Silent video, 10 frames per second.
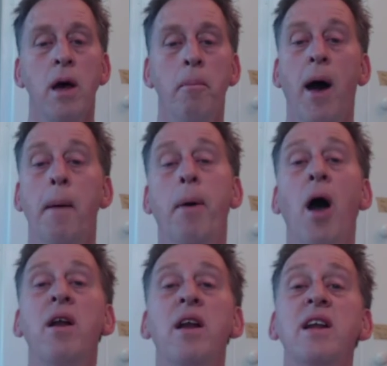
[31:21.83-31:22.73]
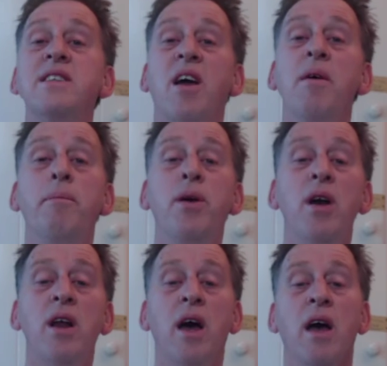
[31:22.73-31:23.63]
My opponent is a
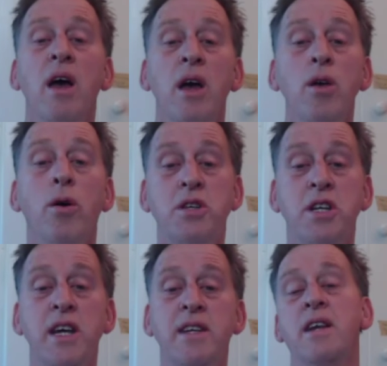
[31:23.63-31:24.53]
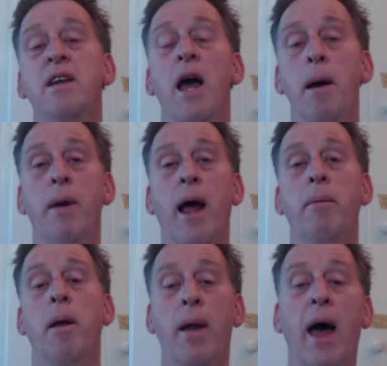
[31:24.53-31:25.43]
computer, you're cheating, blah,
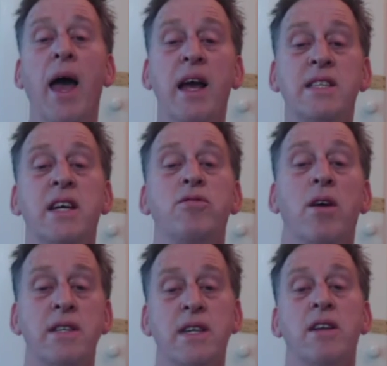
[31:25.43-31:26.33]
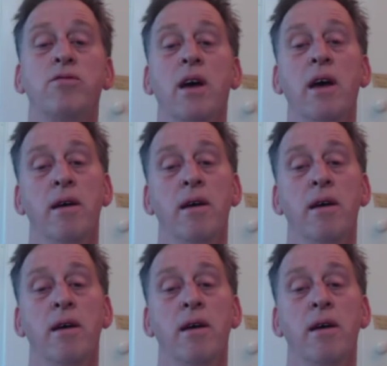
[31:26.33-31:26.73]
blah, blah, etc., etc.